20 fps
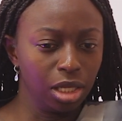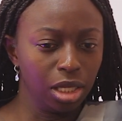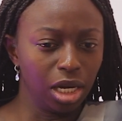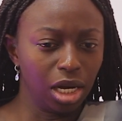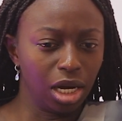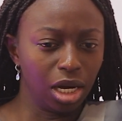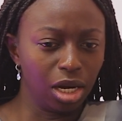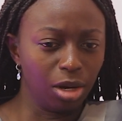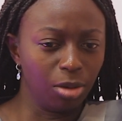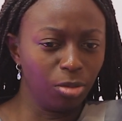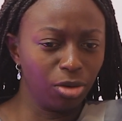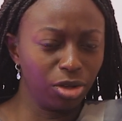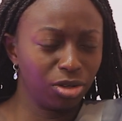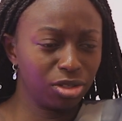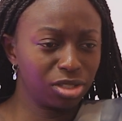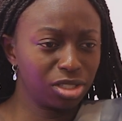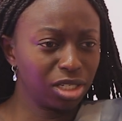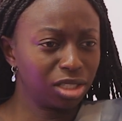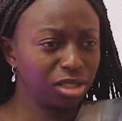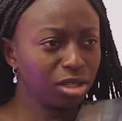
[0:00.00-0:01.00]
um whether
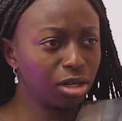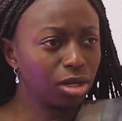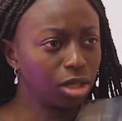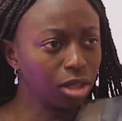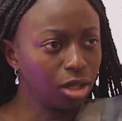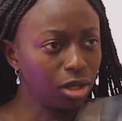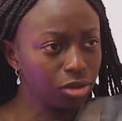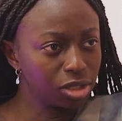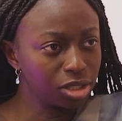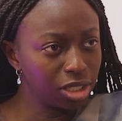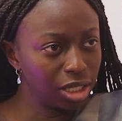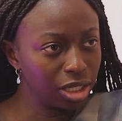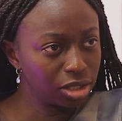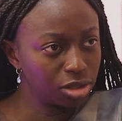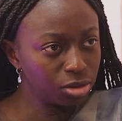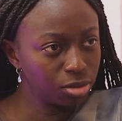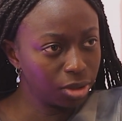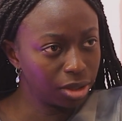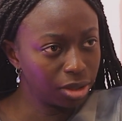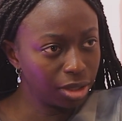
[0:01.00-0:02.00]
it's like the closeness
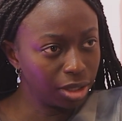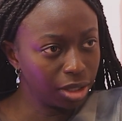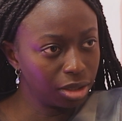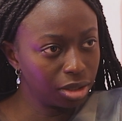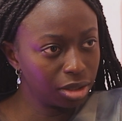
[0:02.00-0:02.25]
with like